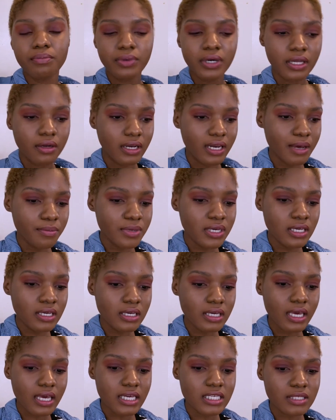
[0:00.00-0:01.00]
But let
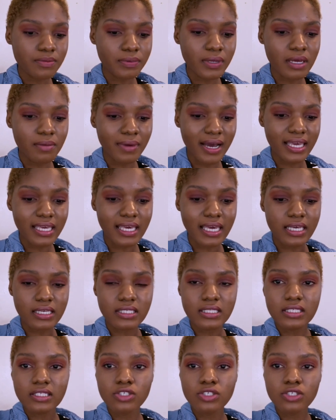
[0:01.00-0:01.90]
me explain my case.